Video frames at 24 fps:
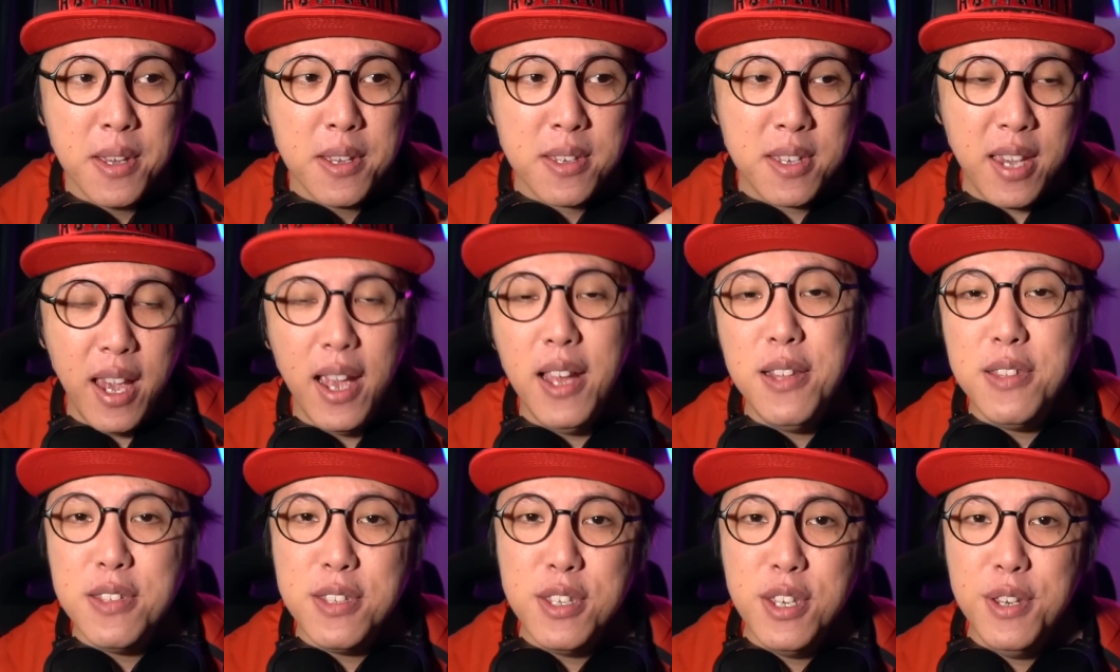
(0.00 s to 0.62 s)

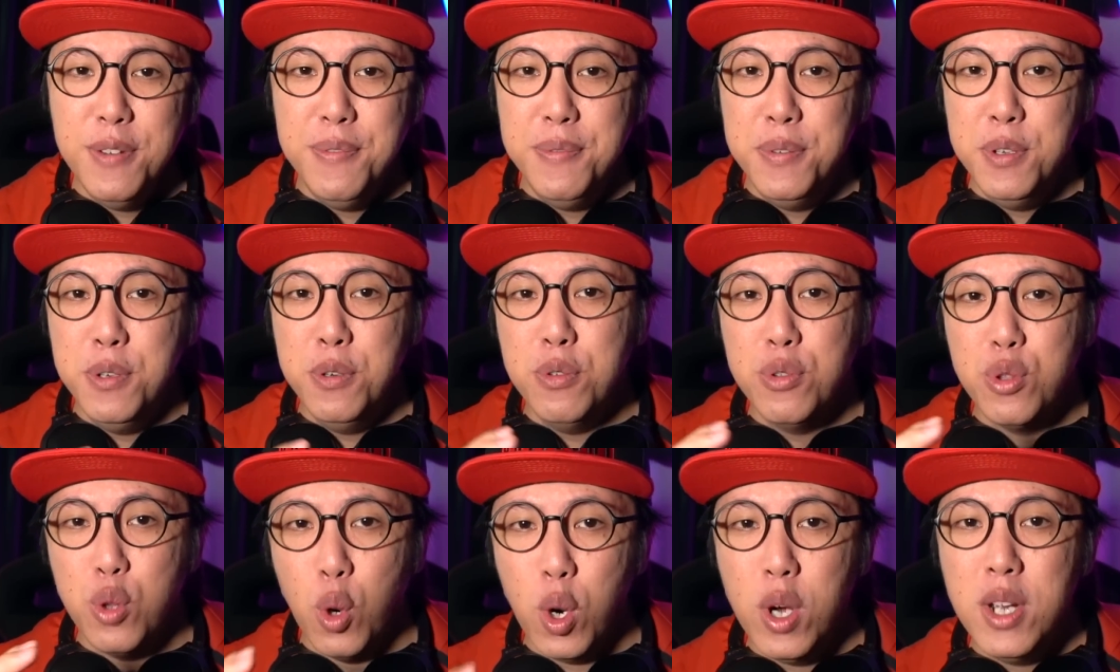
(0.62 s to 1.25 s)
can give
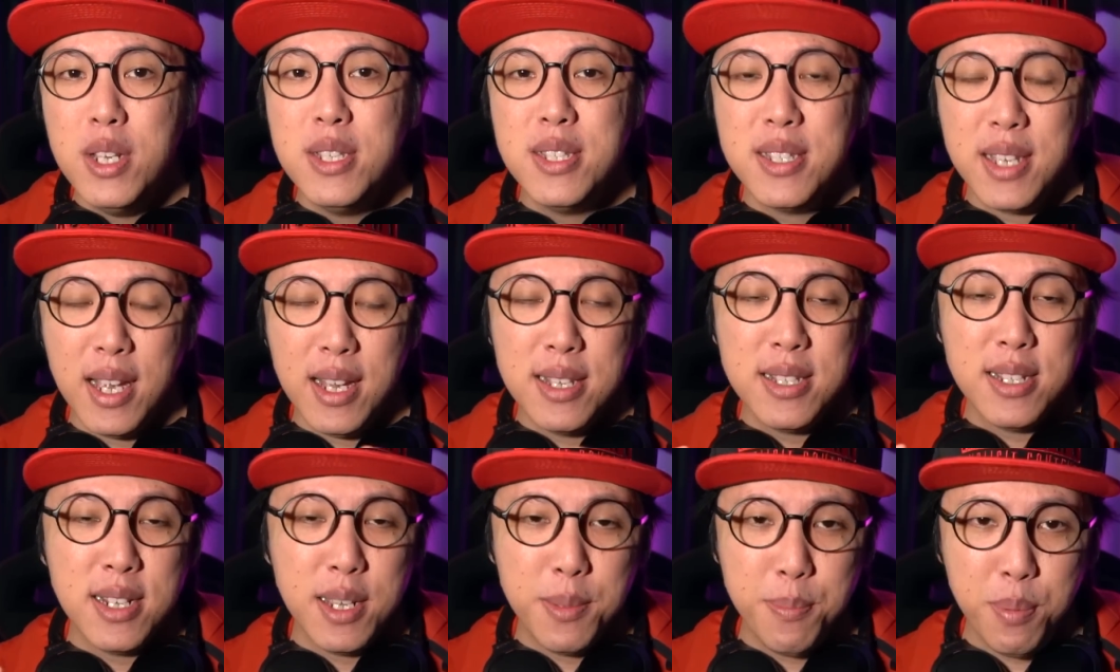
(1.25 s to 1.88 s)
you noise
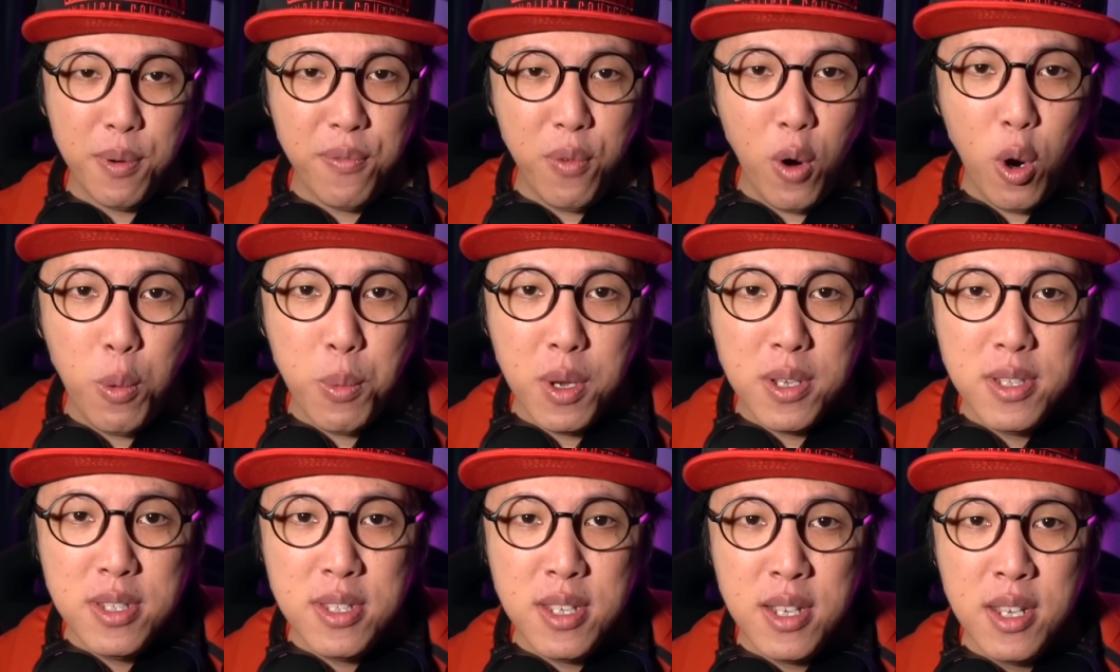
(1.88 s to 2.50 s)
cancelling
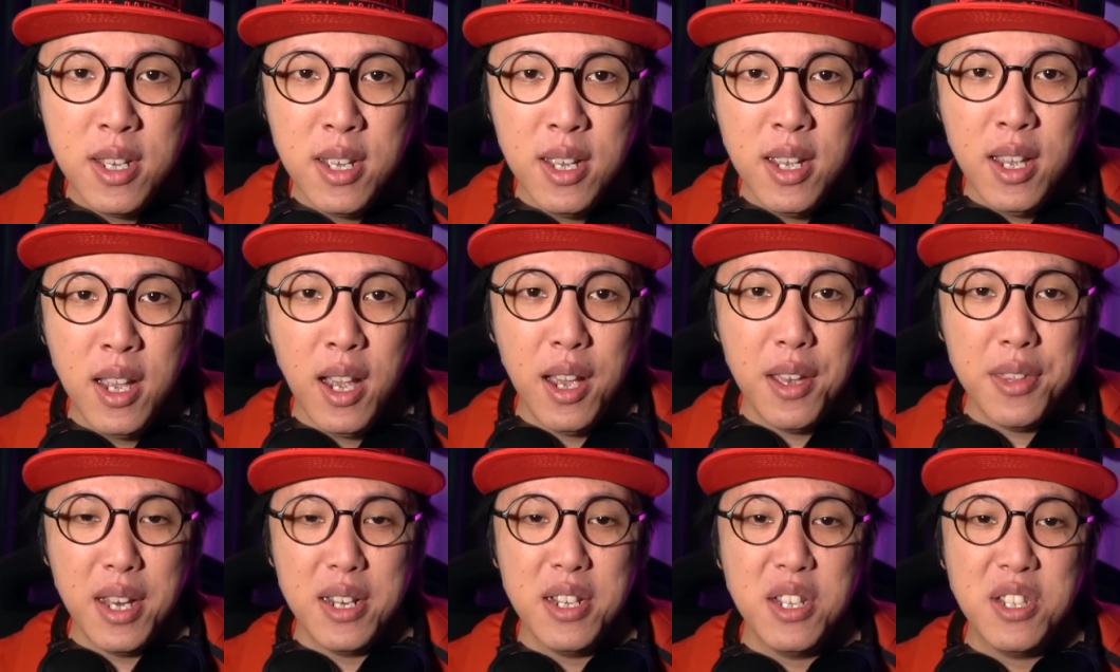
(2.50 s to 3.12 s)
performance
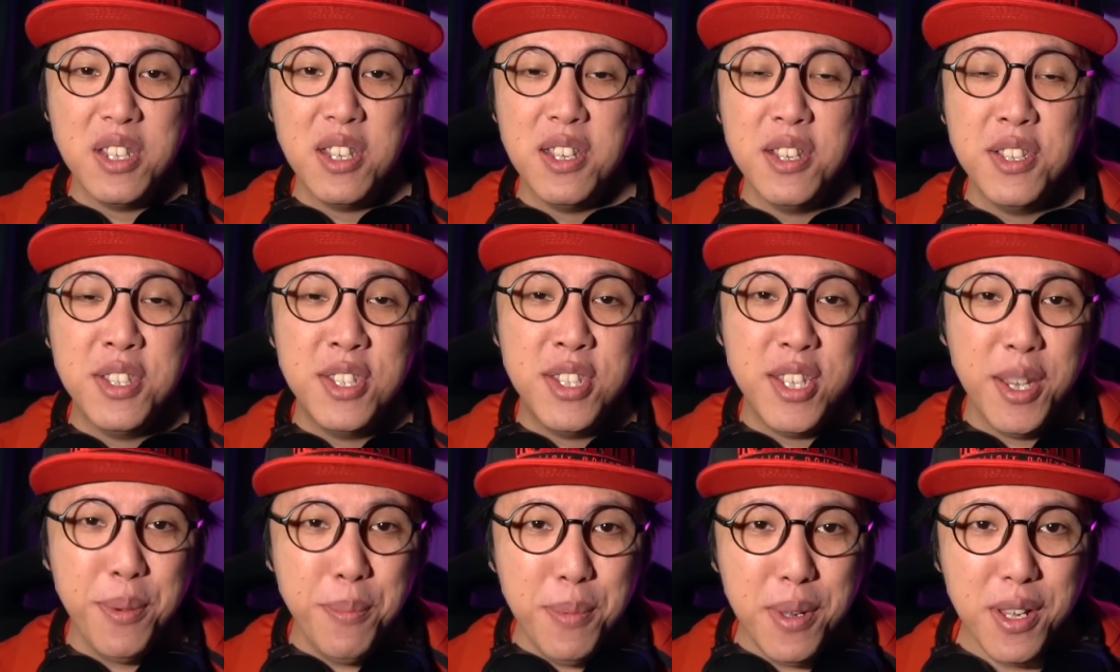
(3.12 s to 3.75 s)
that is
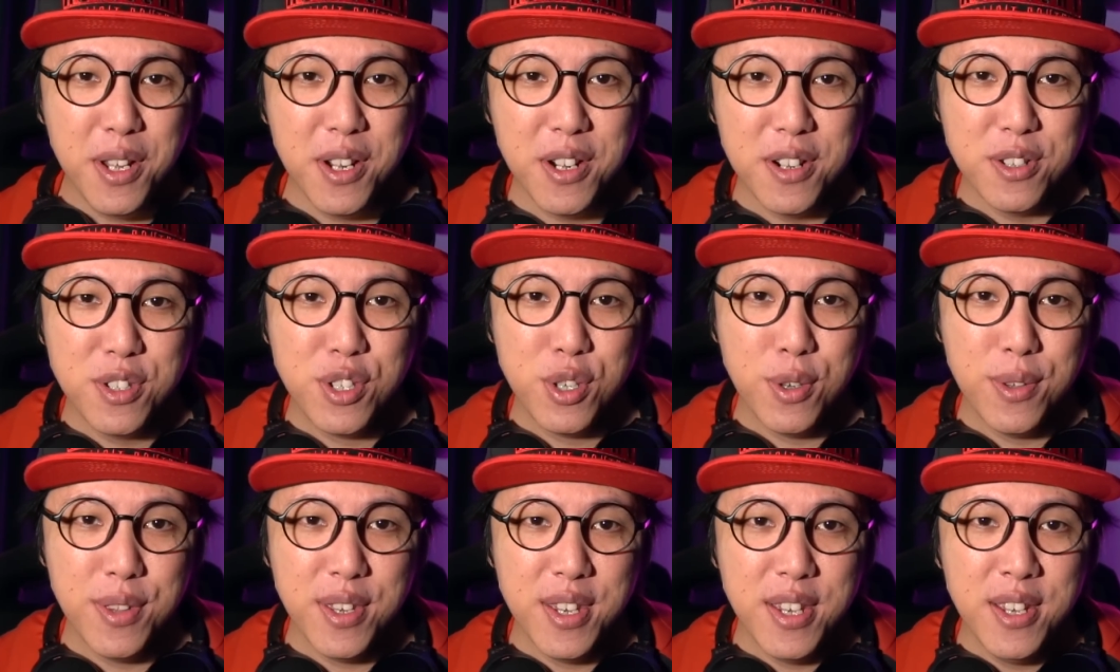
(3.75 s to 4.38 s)
similar
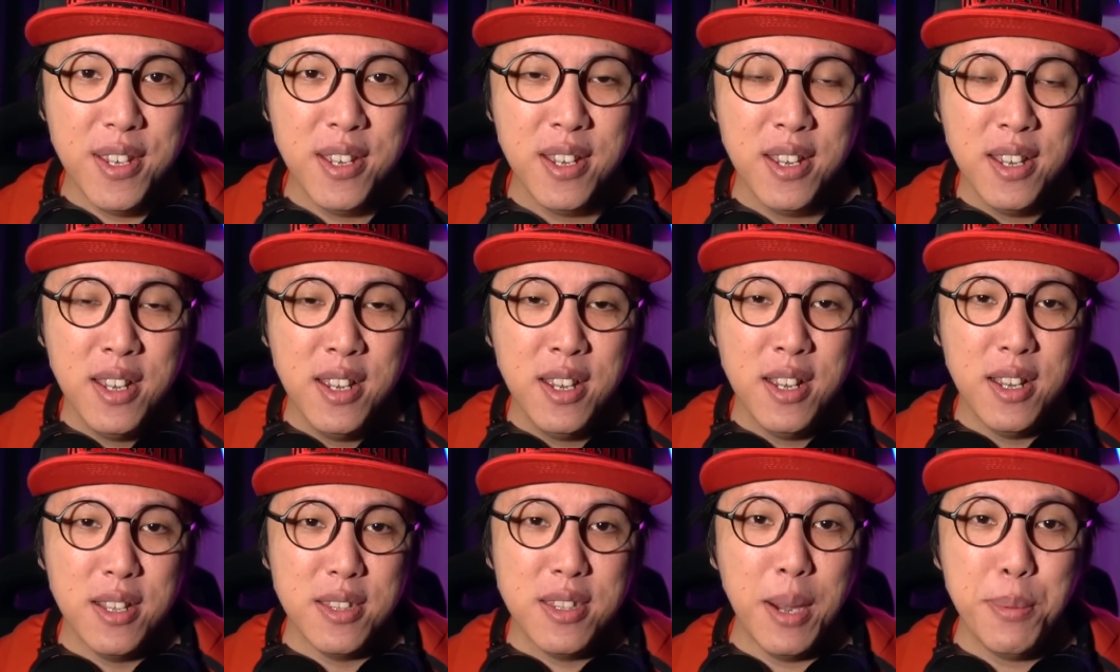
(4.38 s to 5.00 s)
to the
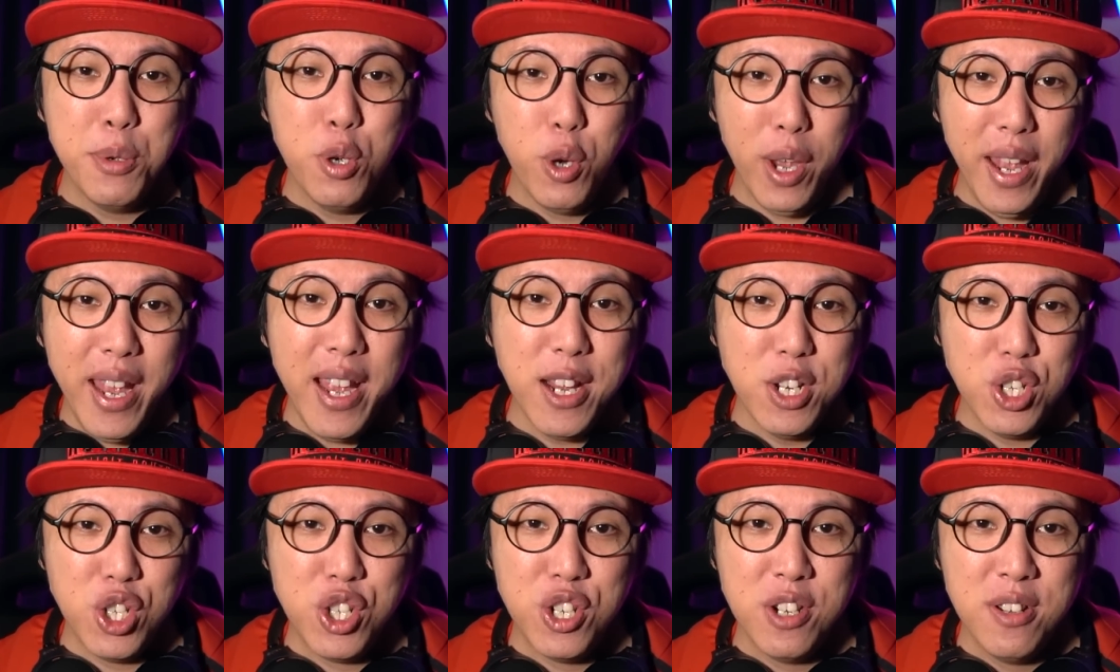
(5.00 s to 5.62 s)

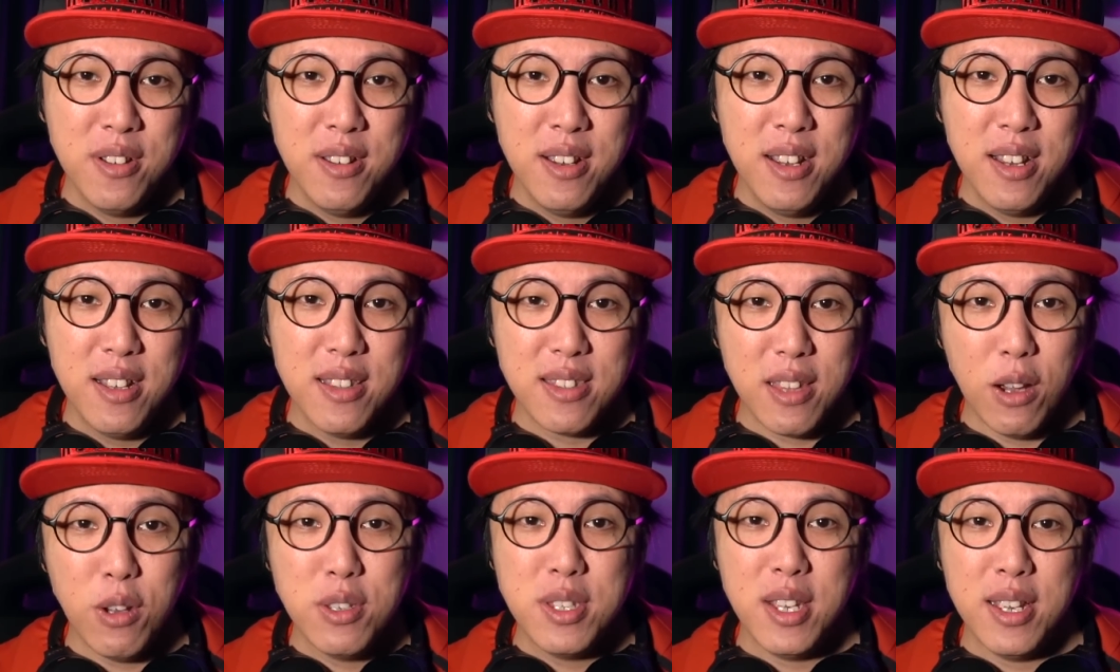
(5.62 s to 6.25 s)

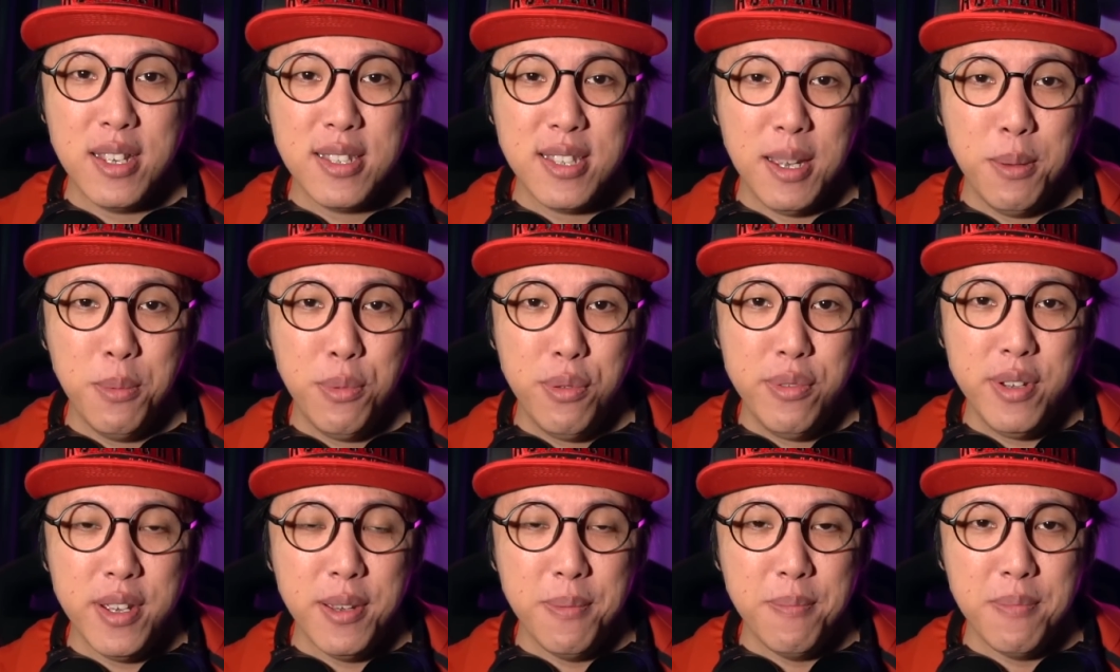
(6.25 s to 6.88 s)

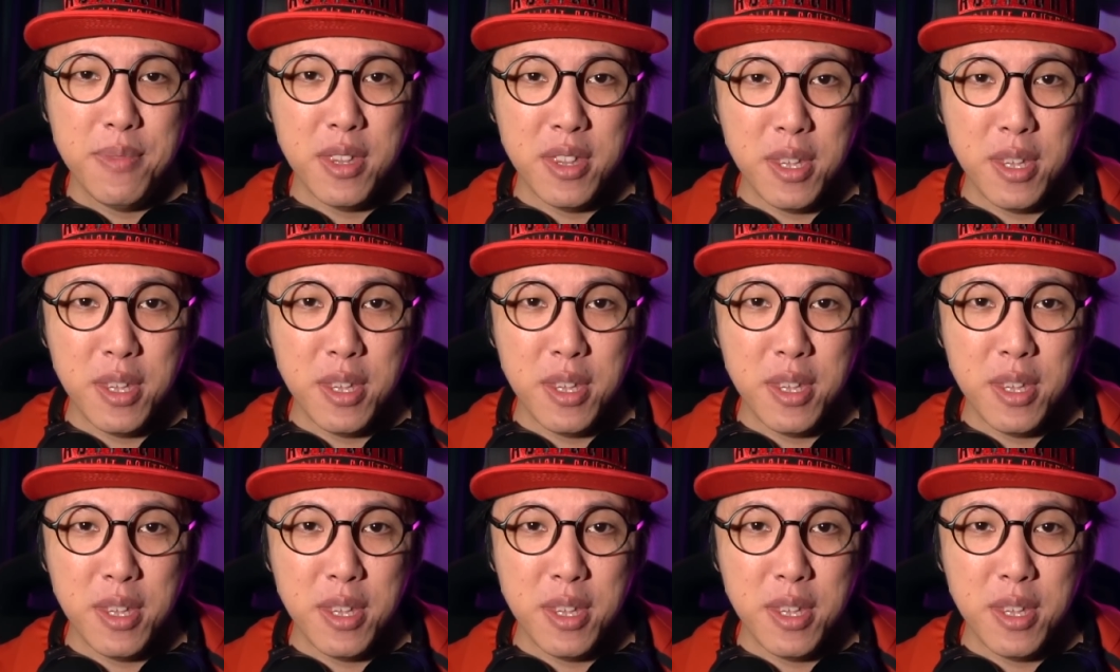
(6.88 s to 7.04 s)
WH-1000XM3,